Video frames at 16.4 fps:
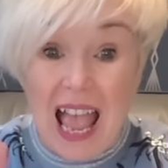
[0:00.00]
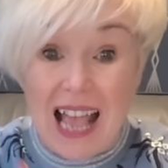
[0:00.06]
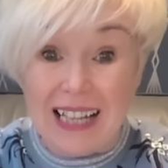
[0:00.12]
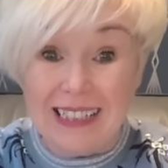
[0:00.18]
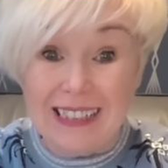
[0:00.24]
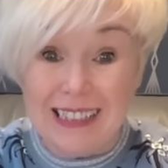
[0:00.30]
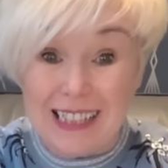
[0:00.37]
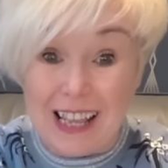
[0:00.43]

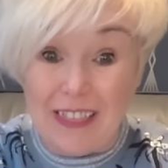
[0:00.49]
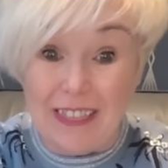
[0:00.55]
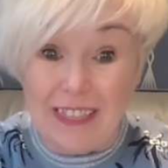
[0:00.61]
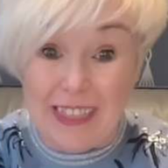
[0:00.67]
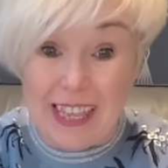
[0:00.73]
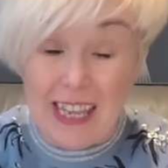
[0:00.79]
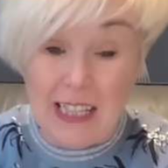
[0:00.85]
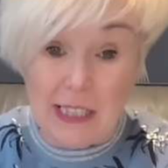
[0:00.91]
And
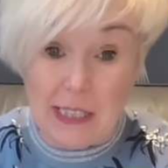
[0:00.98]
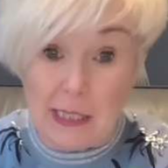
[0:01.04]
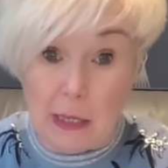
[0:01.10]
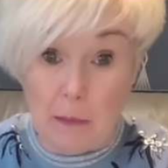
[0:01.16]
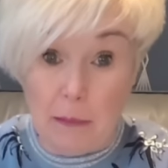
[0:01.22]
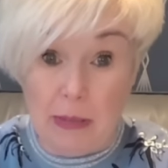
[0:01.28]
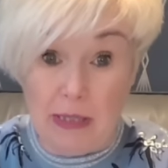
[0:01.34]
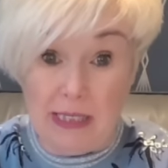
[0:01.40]

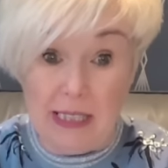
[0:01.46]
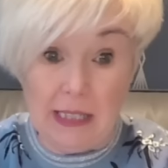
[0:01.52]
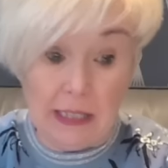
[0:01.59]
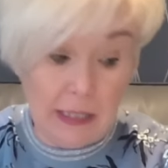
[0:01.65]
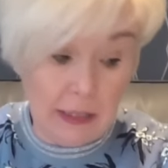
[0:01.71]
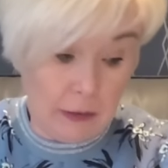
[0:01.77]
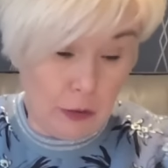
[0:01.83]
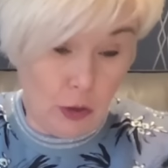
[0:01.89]
this
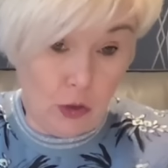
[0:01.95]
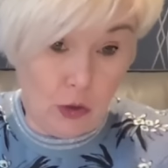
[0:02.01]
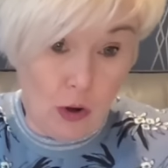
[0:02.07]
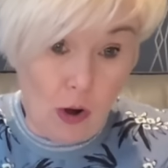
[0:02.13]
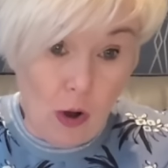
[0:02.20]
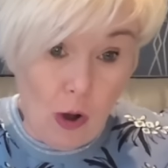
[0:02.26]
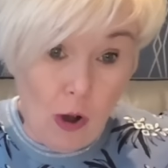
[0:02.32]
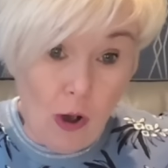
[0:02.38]
particular
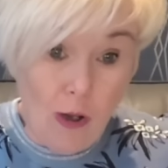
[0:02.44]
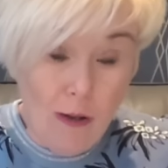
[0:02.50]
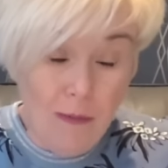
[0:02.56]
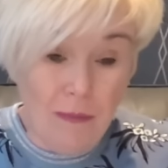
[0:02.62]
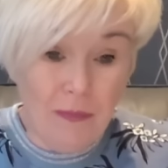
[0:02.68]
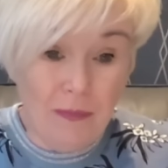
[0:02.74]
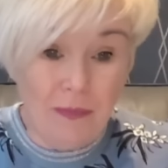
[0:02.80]
drawer